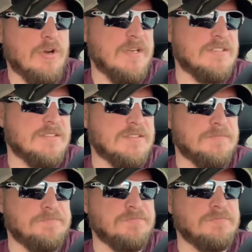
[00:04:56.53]
as
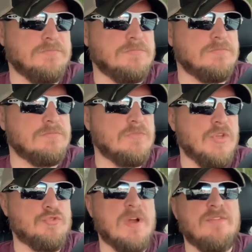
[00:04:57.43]

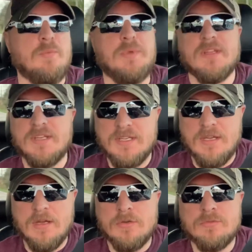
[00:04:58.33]
drivability
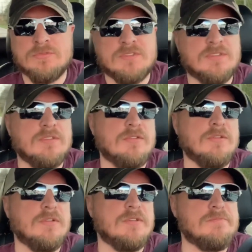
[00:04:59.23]
goes,
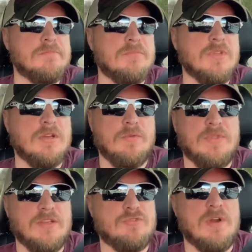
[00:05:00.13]
you know,
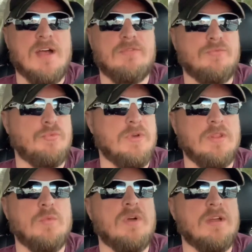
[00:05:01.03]
they drive
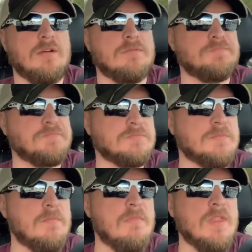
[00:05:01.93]
really well.
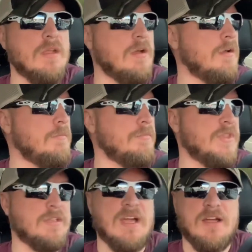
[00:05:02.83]

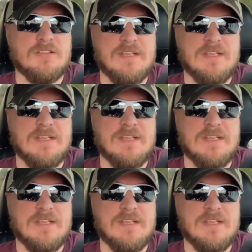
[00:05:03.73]
The tires I